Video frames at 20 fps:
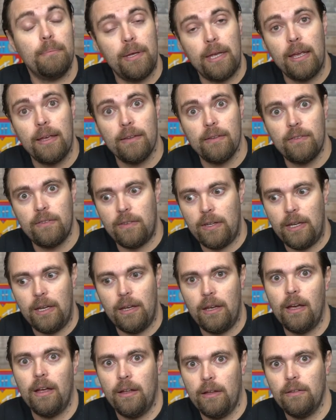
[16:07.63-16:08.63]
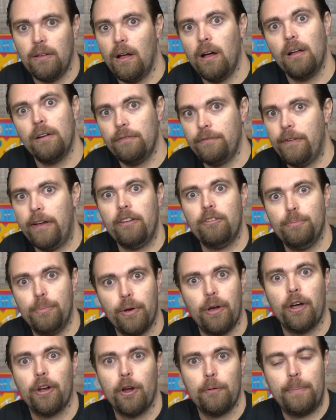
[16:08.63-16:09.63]
PST on
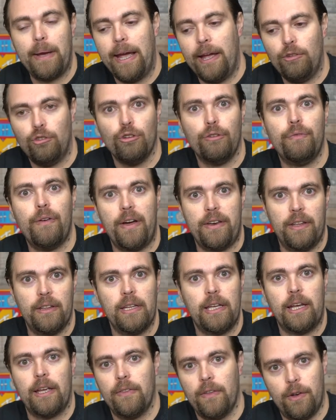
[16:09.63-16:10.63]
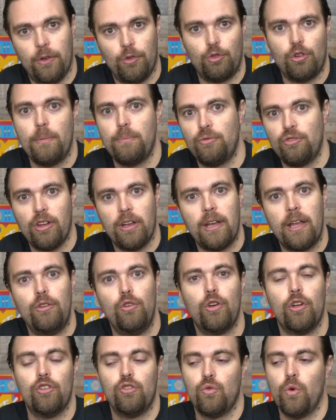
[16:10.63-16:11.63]
Facebook, on our page. You'll find it link in the description, and
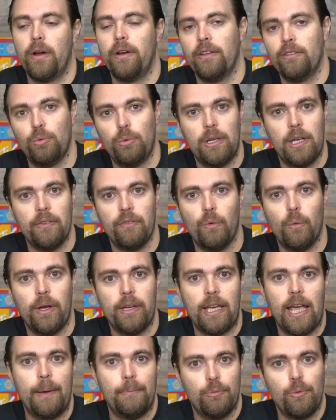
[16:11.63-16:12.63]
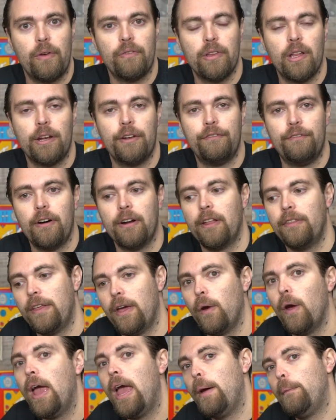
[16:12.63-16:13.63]
you can join us. We give away games. We have a lot of fun on
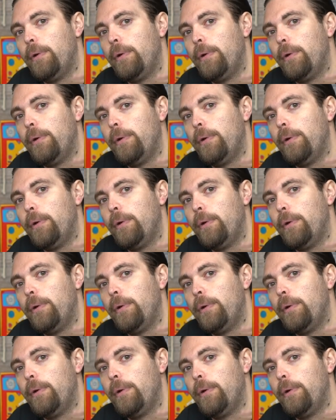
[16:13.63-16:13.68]
there.